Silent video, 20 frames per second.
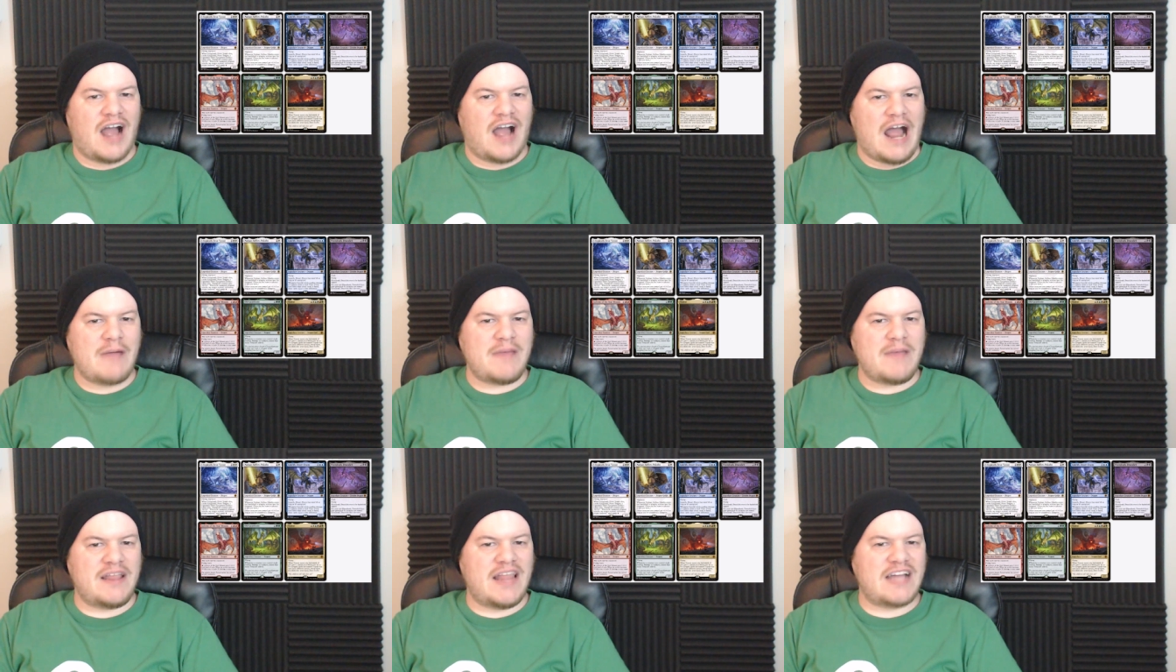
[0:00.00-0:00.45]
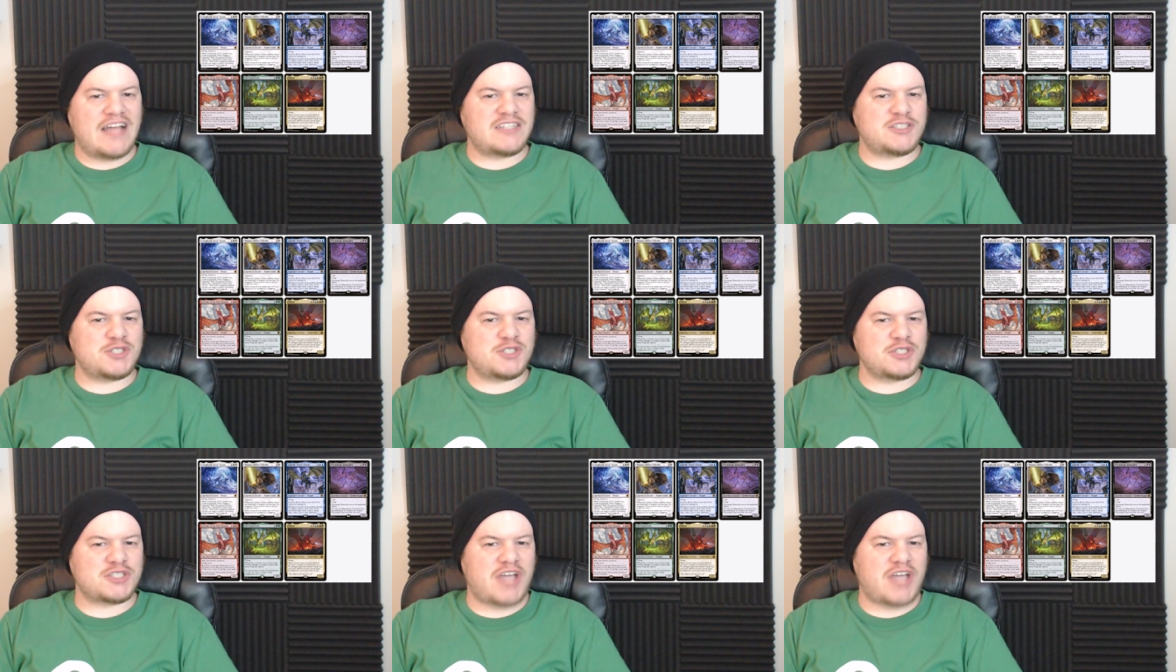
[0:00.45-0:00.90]
I mean,
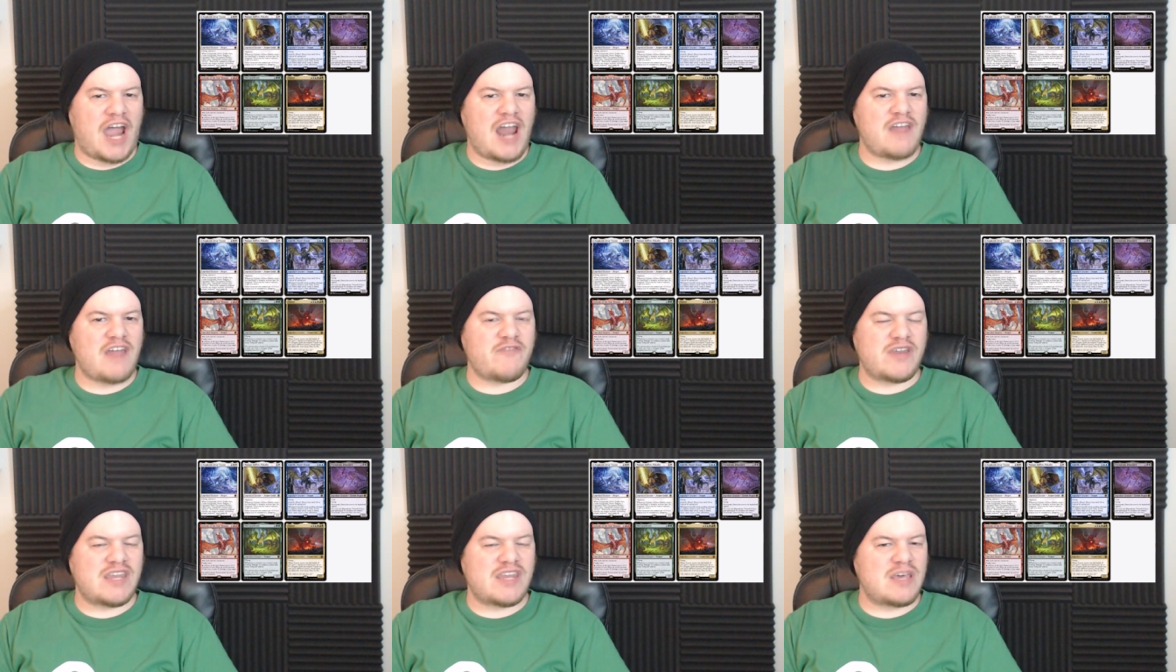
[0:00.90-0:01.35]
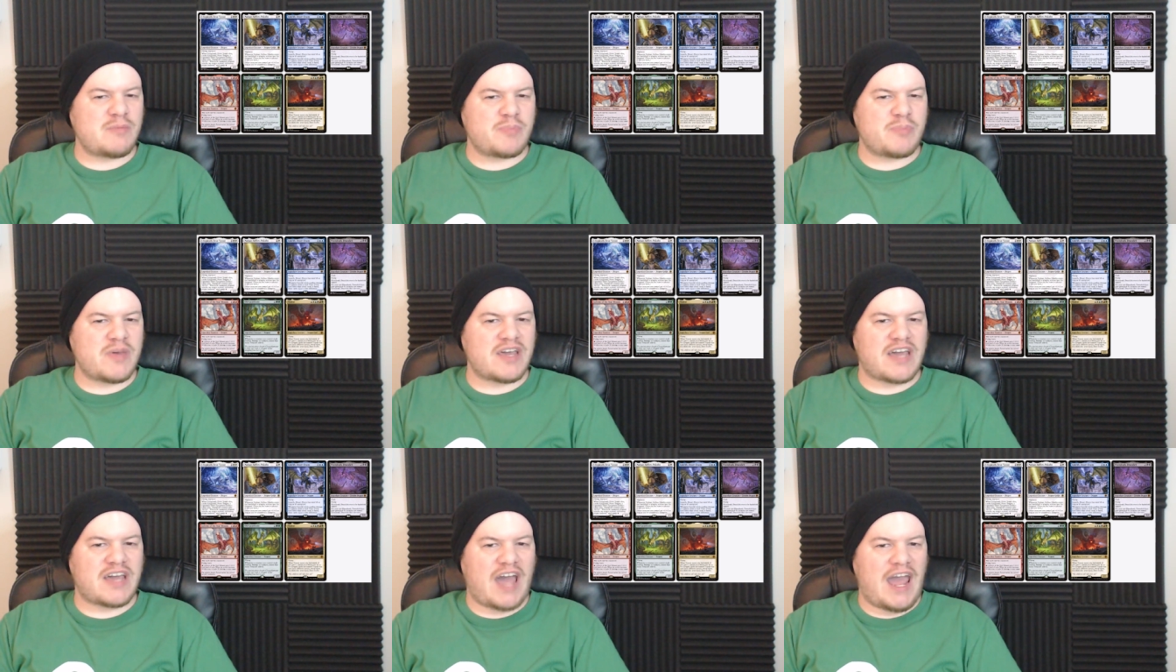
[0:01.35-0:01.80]
that's just kind of a
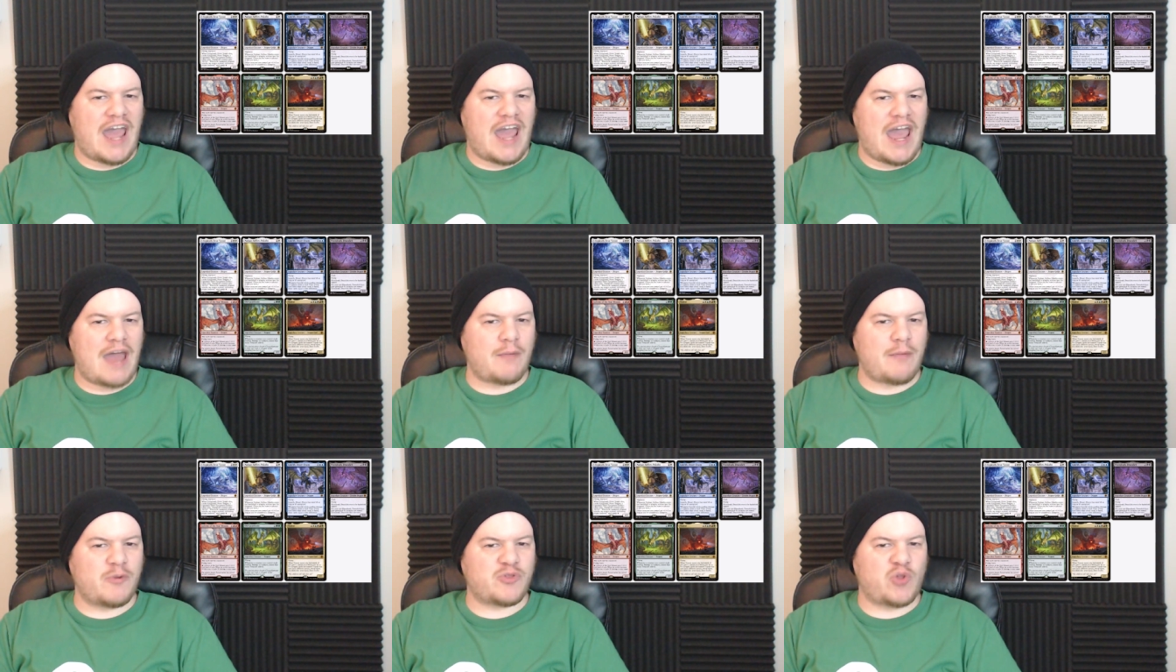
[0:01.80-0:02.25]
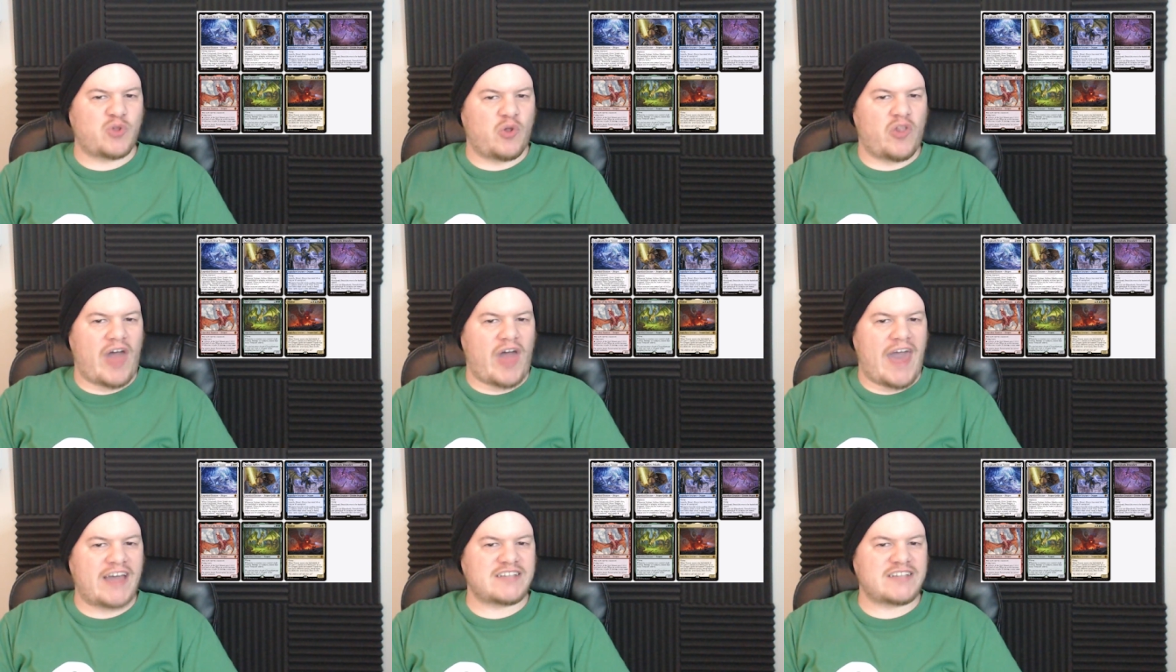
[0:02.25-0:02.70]
nitpick I had with the
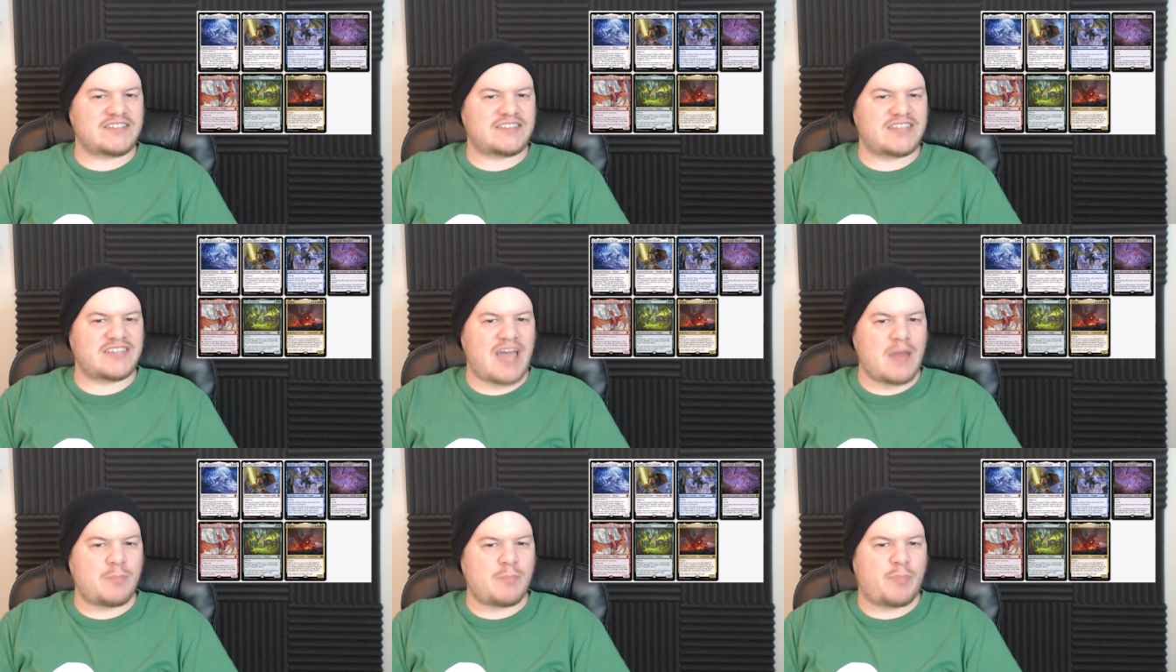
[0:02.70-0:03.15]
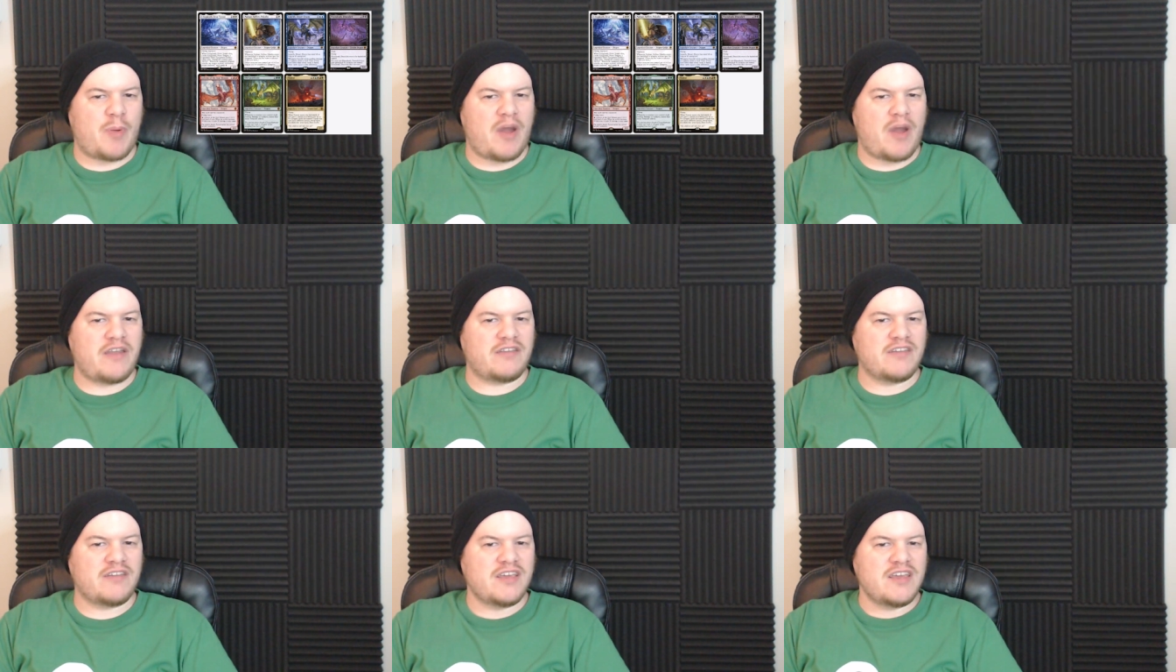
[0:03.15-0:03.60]
last set,
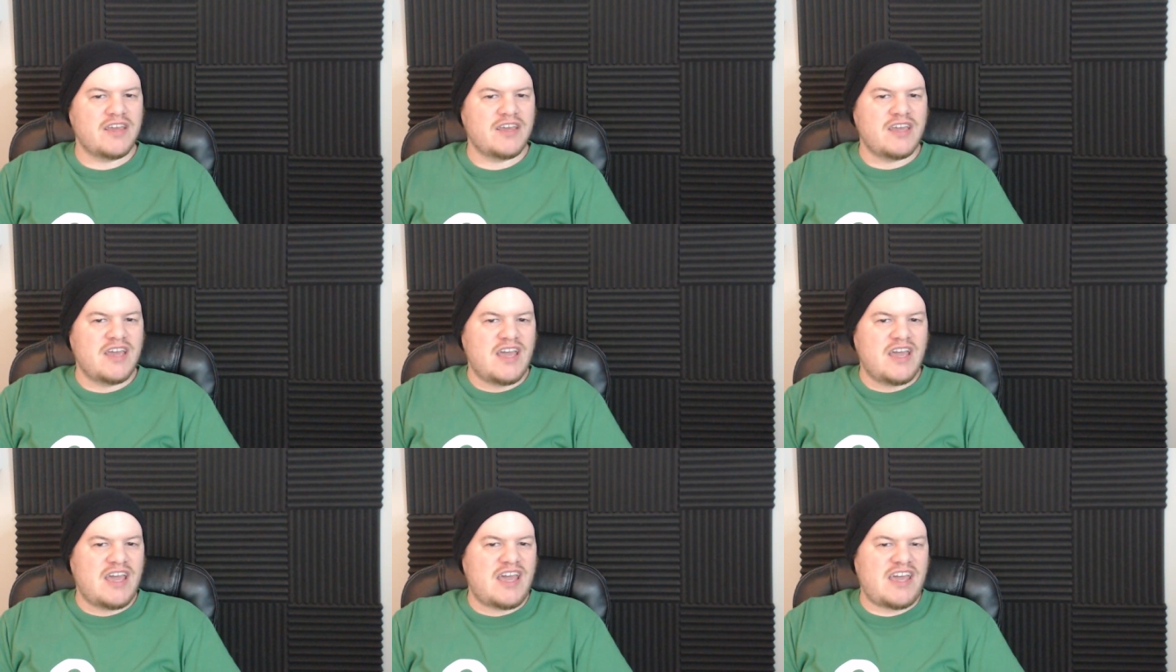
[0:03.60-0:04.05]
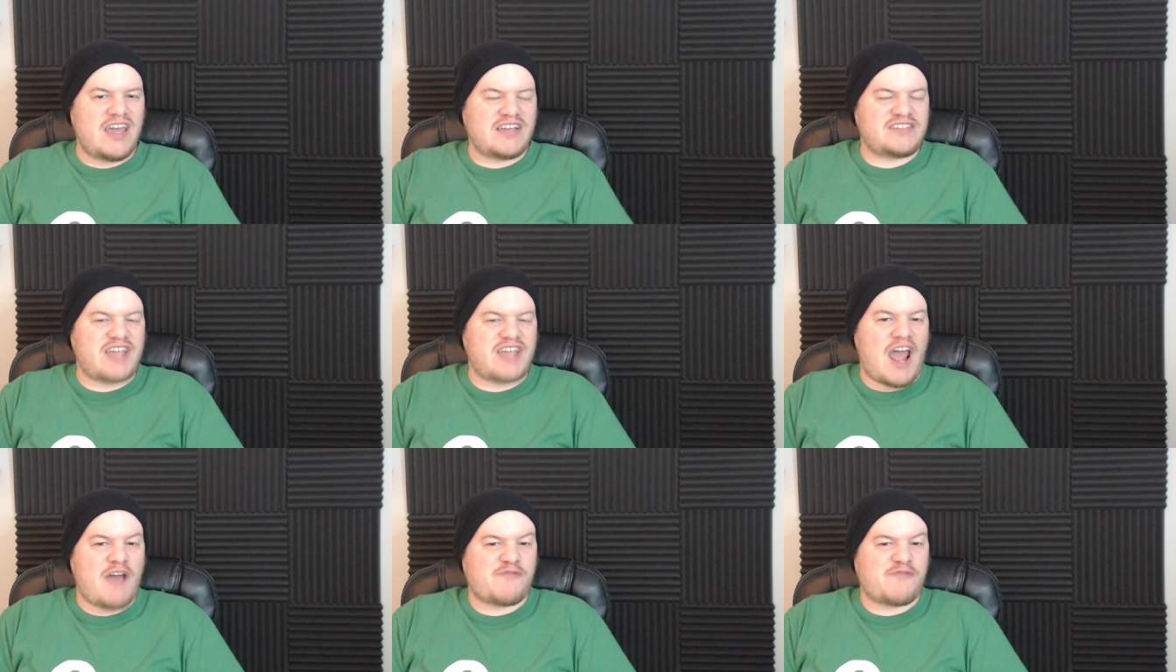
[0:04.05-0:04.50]
but
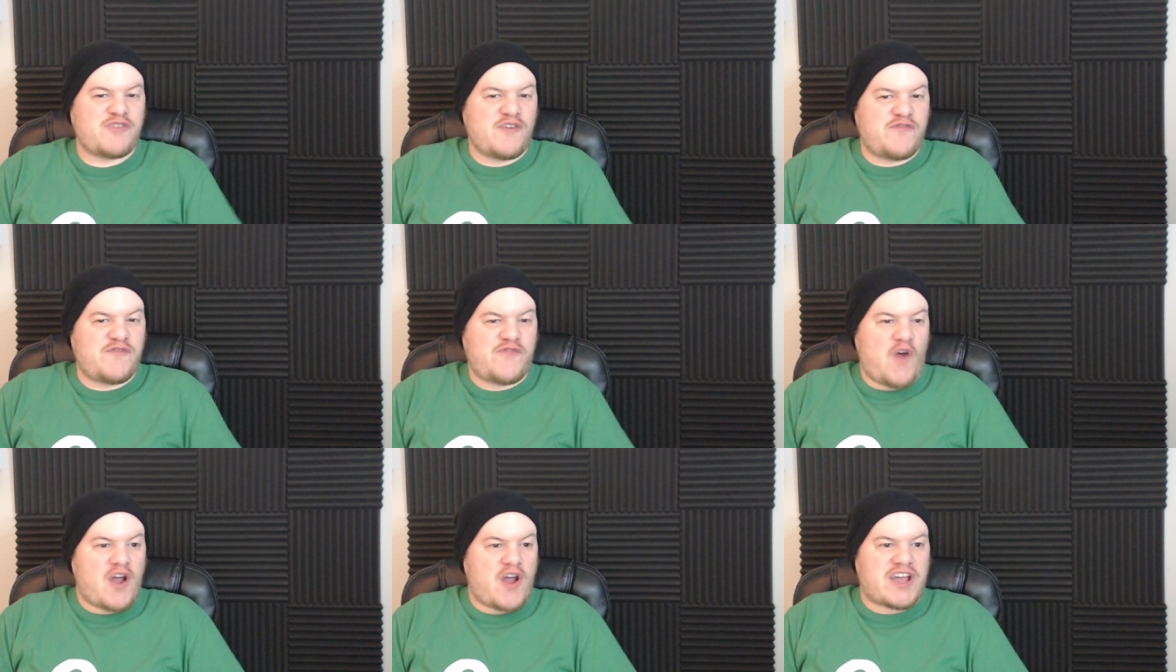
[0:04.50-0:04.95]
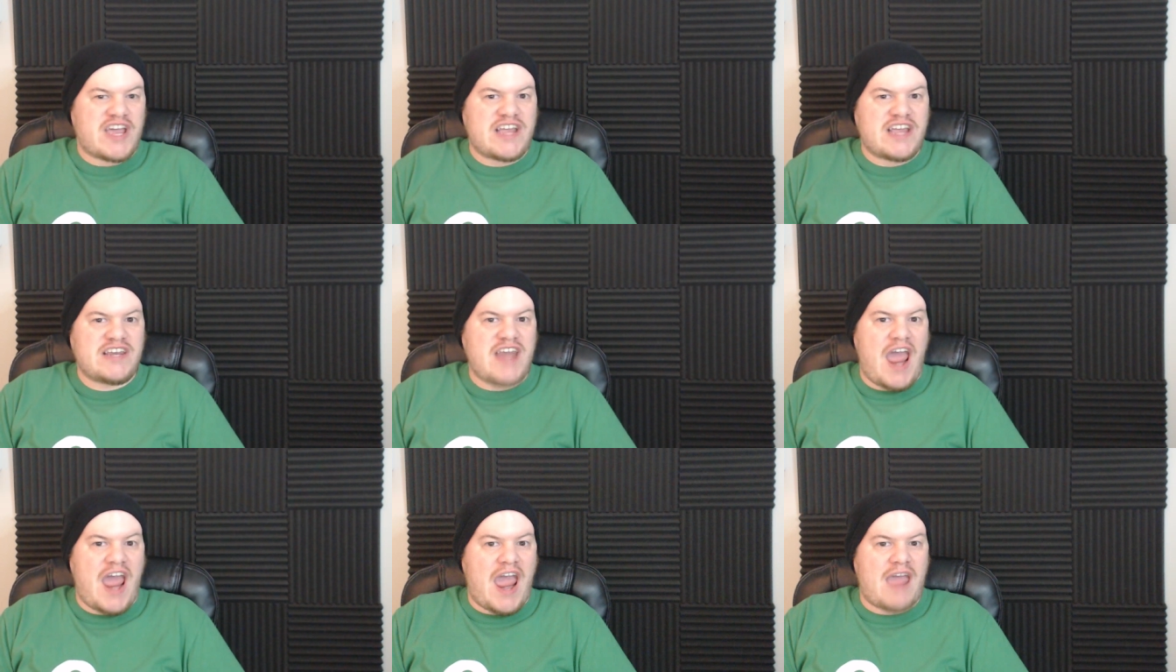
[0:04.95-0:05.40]
it's half the
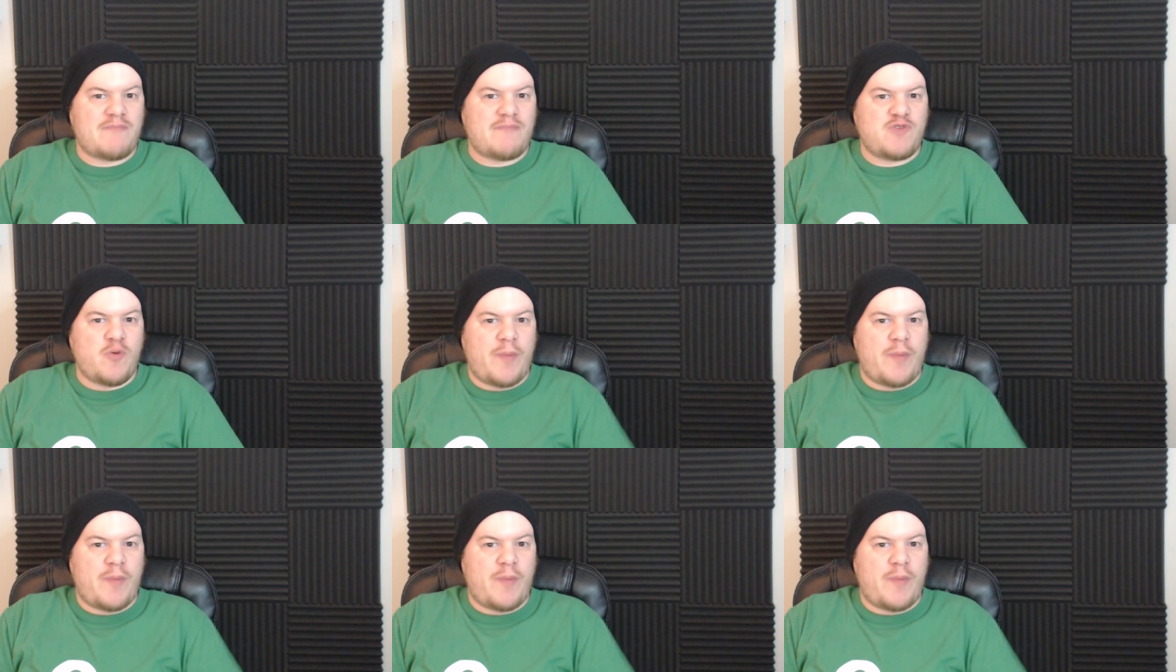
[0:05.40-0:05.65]
fucking name!